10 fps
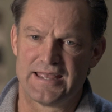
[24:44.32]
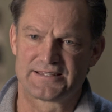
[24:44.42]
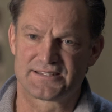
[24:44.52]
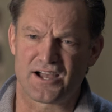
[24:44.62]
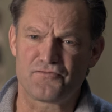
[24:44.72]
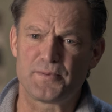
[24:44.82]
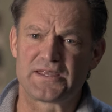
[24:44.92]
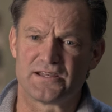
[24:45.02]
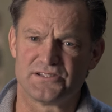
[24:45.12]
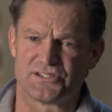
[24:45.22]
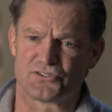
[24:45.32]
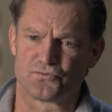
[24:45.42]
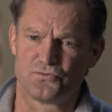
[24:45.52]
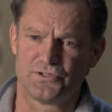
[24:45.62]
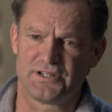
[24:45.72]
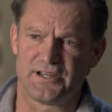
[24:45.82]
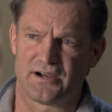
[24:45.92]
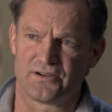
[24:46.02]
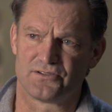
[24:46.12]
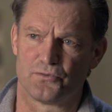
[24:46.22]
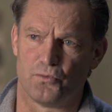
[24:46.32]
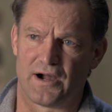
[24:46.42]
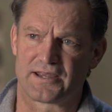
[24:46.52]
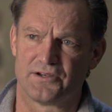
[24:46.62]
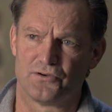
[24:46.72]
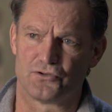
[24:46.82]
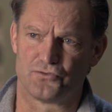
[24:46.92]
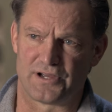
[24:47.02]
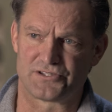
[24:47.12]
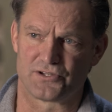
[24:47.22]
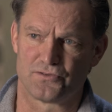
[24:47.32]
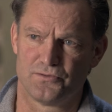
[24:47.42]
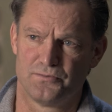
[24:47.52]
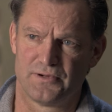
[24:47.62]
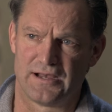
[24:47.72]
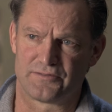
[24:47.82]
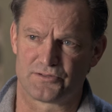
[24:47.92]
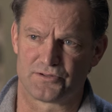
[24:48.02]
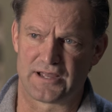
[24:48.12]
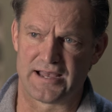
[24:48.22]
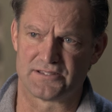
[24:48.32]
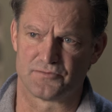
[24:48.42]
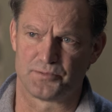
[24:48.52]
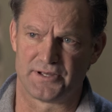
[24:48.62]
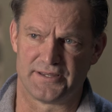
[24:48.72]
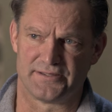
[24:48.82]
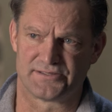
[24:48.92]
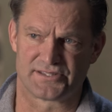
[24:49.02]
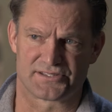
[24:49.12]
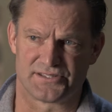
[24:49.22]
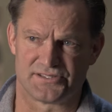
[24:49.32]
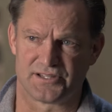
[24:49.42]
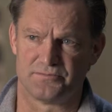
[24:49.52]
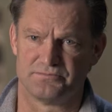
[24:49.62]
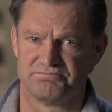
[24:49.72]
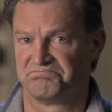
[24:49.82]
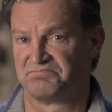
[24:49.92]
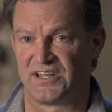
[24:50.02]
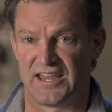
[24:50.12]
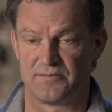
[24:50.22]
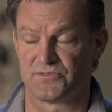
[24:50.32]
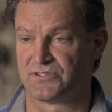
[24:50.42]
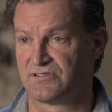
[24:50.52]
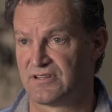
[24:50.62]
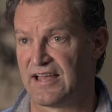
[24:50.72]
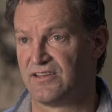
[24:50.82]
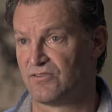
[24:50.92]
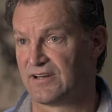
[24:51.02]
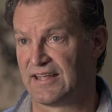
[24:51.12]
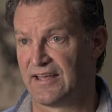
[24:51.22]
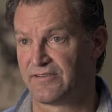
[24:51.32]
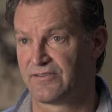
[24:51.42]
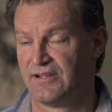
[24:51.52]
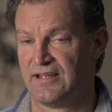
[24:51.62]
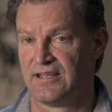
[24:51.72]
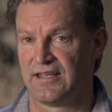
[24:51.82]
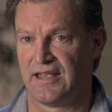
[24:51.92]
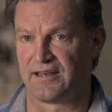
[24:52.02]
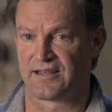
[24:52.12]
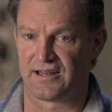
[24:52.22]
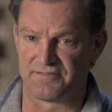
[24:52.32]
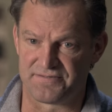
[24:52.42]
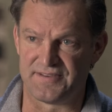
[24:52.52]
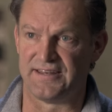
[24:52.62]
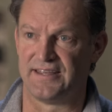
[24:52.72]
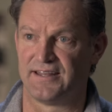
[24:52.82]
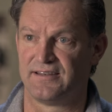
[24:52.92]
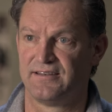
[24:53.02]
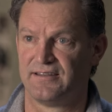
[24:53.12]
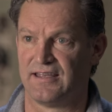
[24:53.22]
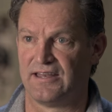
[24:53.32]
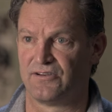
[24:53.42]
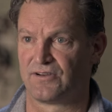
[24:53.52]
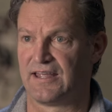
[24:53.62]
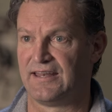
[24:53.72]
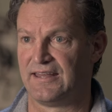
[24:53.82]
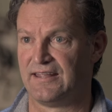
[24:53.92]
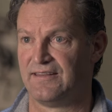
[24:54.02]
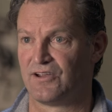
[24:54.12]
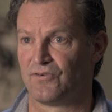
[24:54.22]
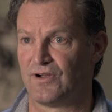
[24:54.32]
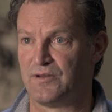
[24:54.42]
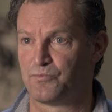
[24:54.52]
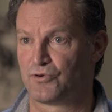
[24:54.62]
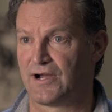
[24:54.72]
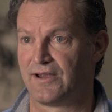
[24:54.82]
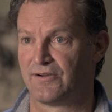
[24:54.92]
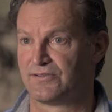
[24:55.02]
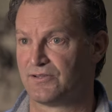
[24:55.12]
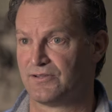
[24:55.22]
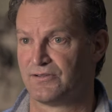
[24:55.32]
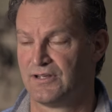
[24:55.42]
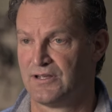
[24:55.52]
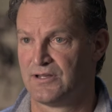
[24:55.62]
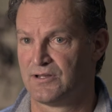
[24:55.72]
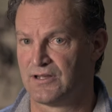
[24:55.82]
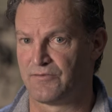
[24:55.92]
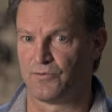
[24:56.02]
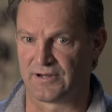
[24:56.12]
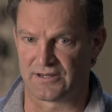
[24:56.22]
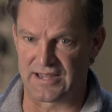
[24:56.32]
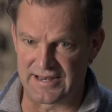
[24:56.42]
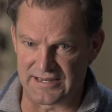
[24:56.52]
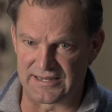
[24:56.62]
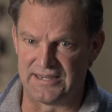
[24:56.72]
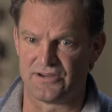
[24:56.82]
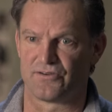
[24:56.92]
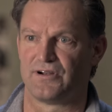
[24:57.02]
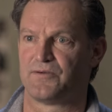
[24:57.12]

It's tough because it's really hard to walk into a dressing room after guys have played 60-something games that year together and kind of fit in, and you're getting in there right prior to everyone kind of gearing